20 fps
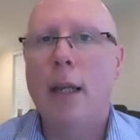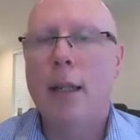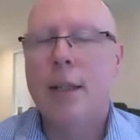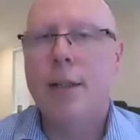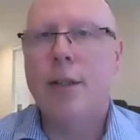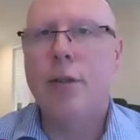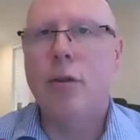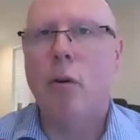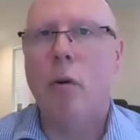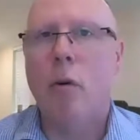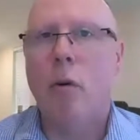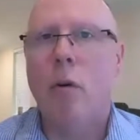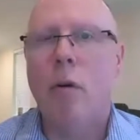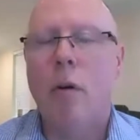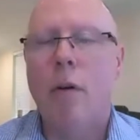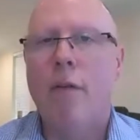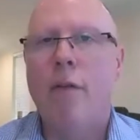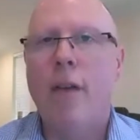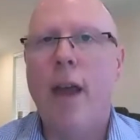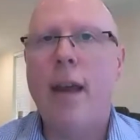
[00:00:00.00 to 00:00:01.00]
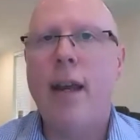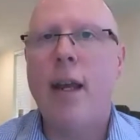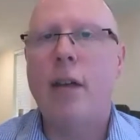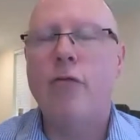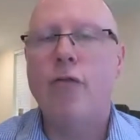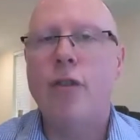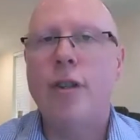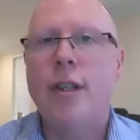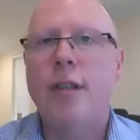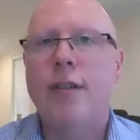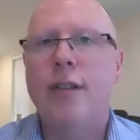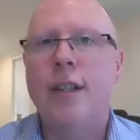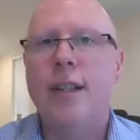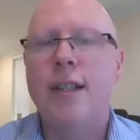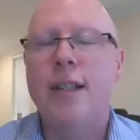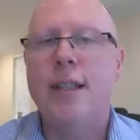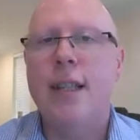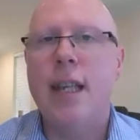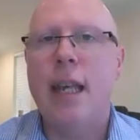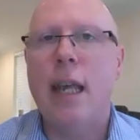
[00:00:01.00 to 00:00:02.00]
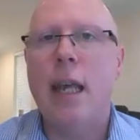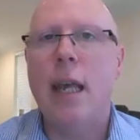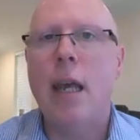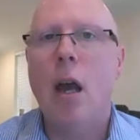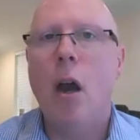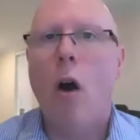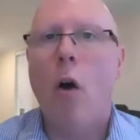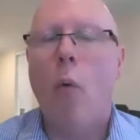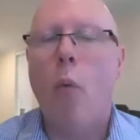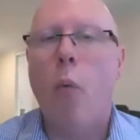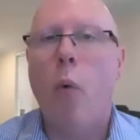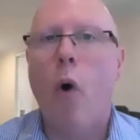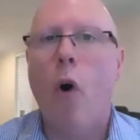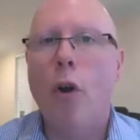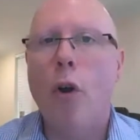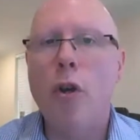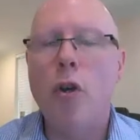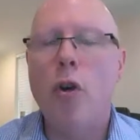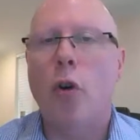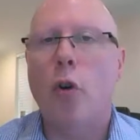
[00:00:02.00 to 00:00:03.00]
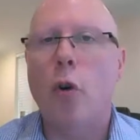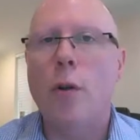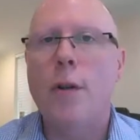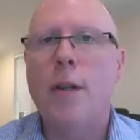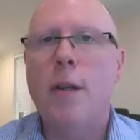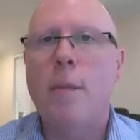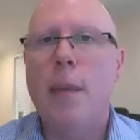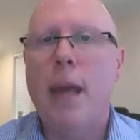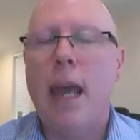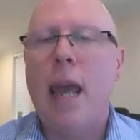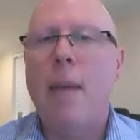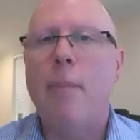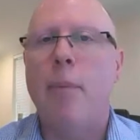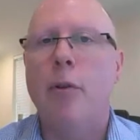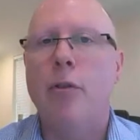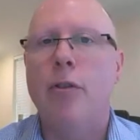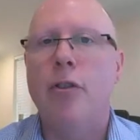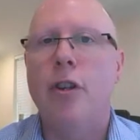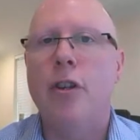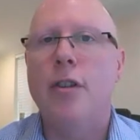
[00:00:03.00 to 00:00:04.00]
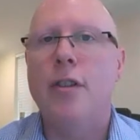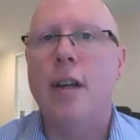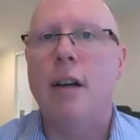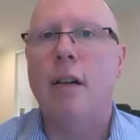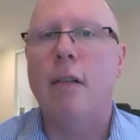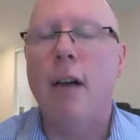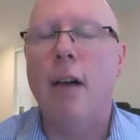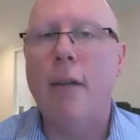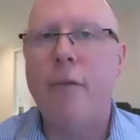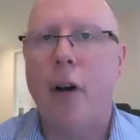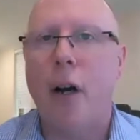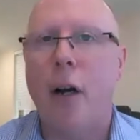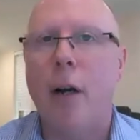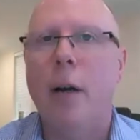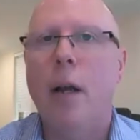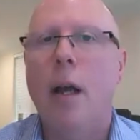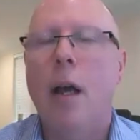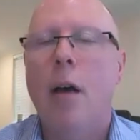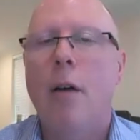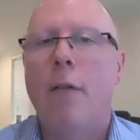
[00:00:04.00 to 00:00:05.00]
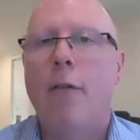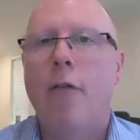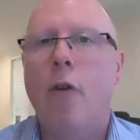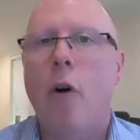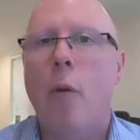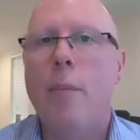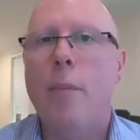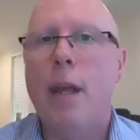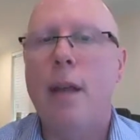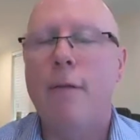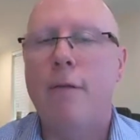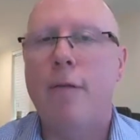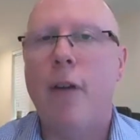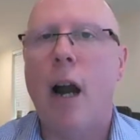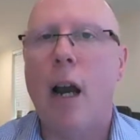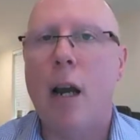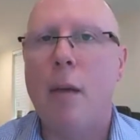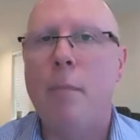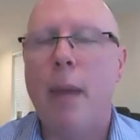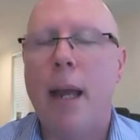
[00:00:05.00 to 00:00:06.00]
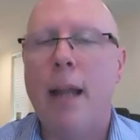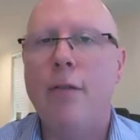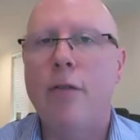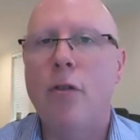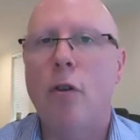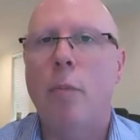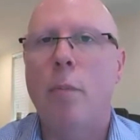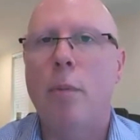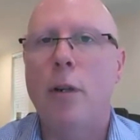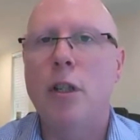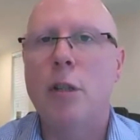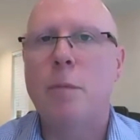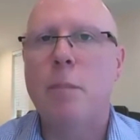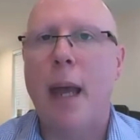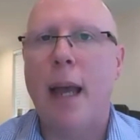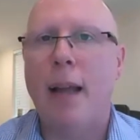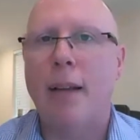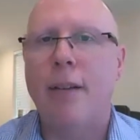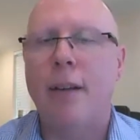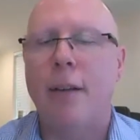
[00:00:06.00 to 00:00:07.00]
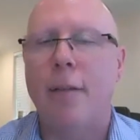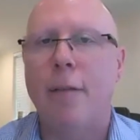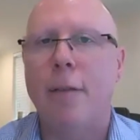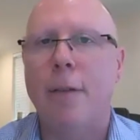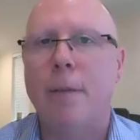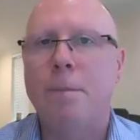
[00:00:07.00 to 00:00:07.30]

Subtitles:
So very interested to see what you're going to be able to deliver from the environmental perspective.